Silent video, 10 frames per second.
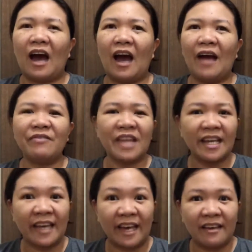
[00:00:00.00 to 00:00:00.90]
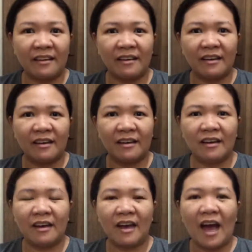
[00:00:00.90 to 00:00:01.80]
I'm thinking,
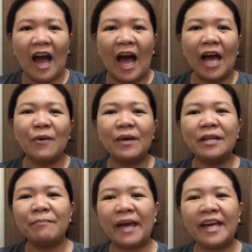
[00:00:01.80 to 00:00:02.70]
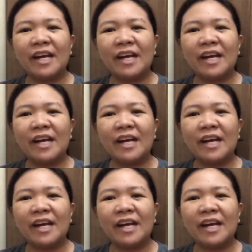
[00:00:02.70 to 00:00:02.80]
I will make